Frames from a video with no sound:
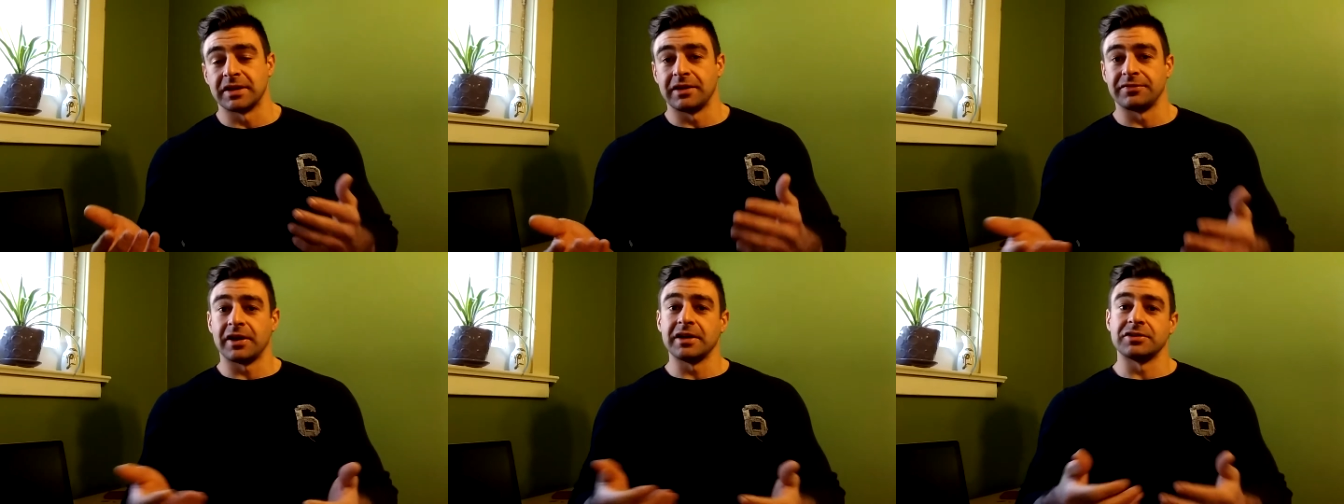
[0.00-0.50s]
if
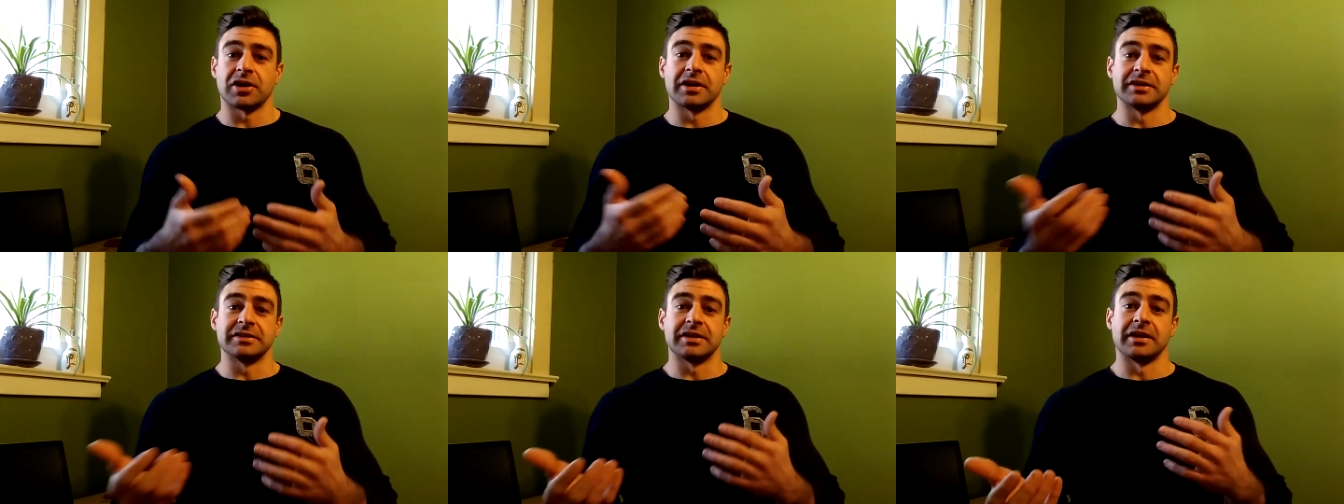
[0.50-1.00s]
I tried to
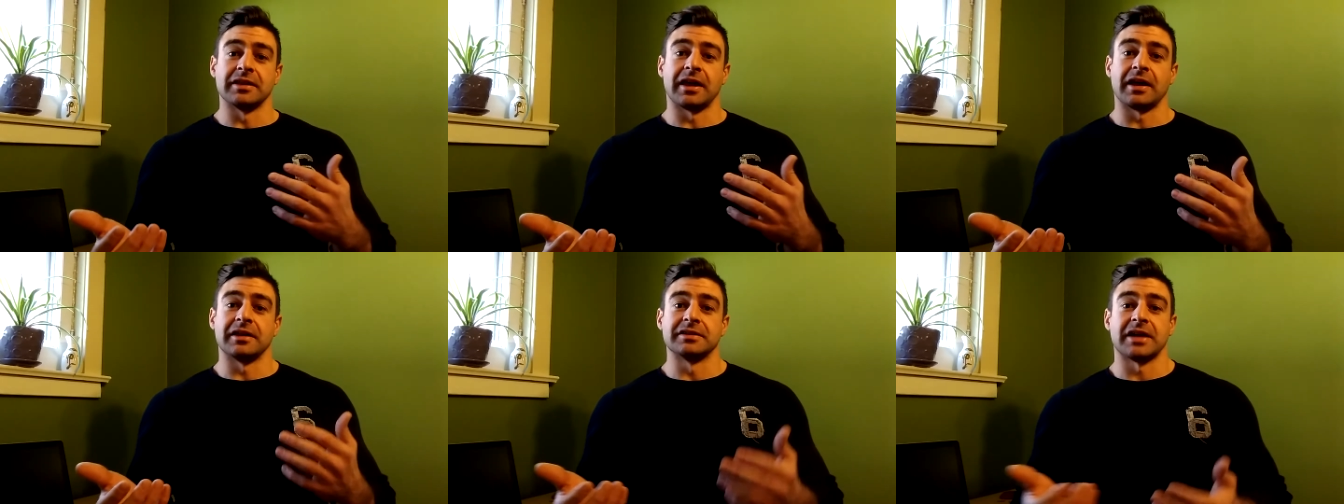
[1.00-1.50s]
say
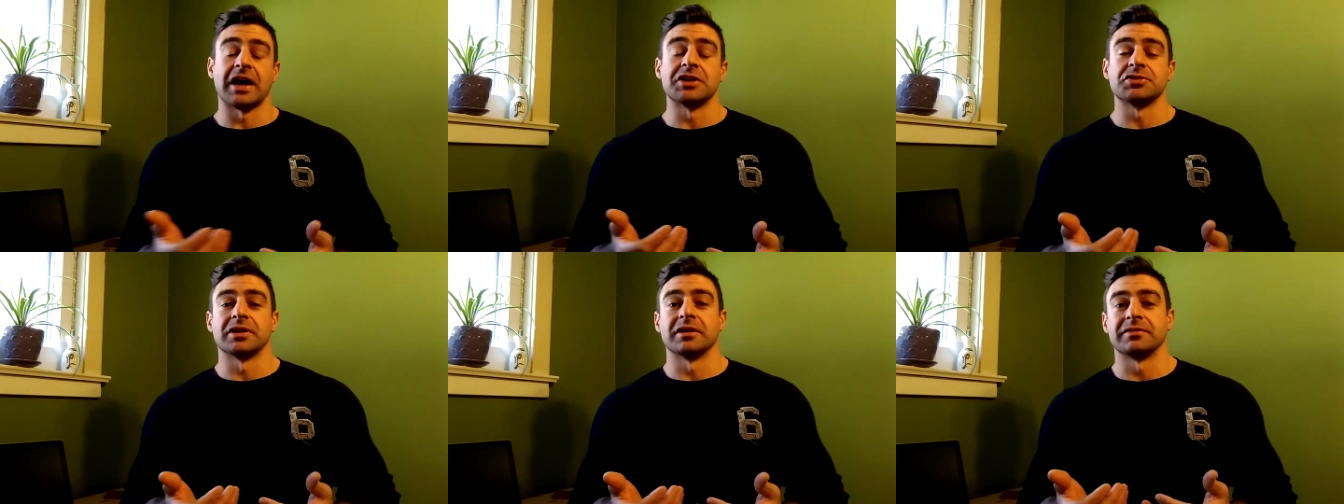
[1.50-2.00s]
that
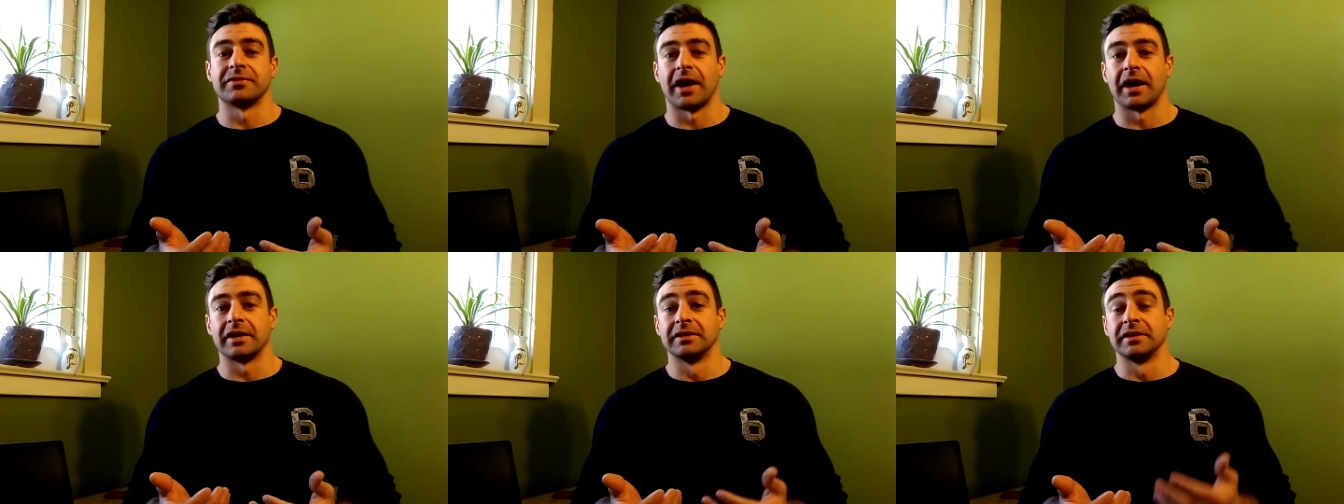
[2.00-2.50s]
saturated
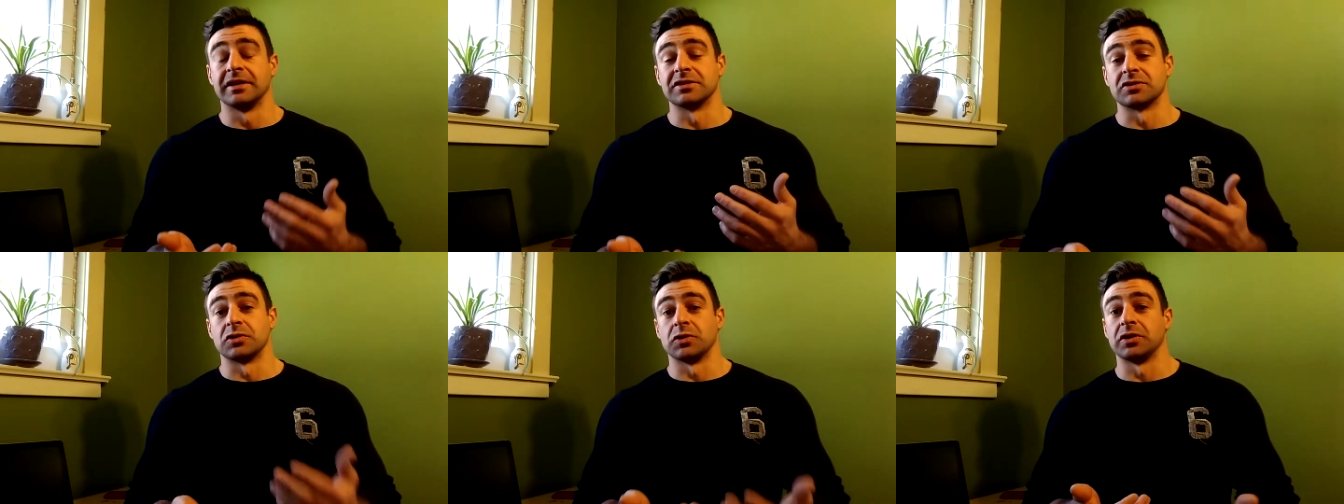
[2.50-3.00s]
fat is
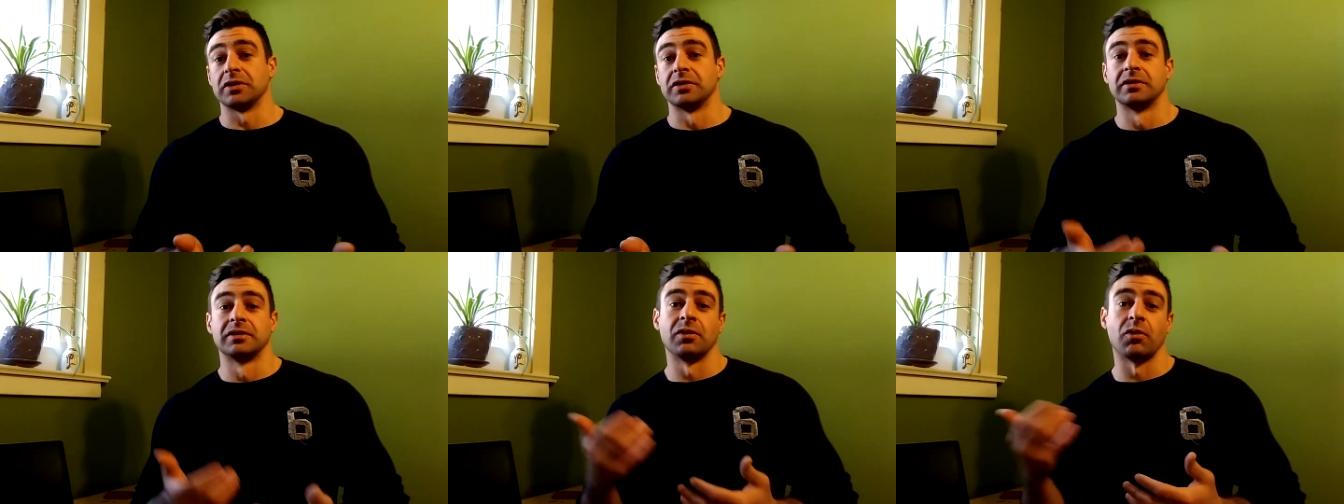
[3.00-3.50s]
good
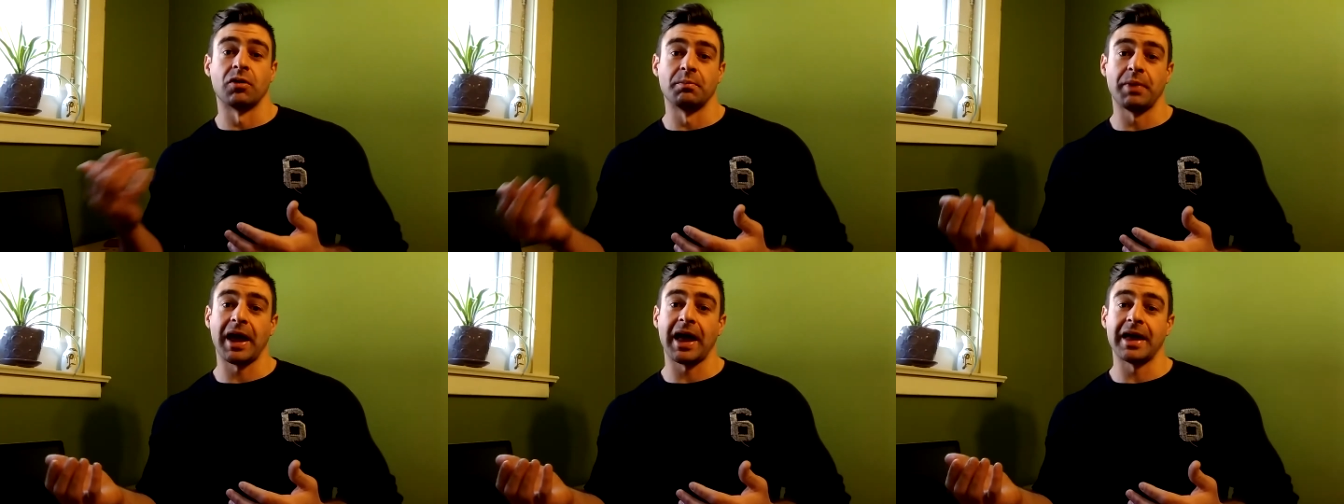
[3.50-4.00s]
or
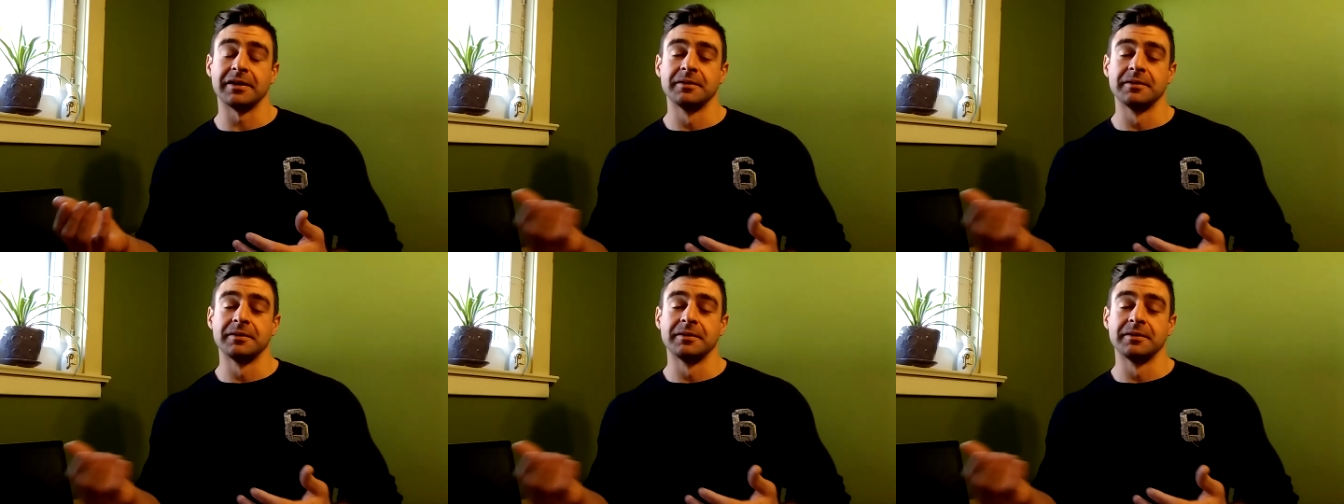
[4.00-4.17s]
bad,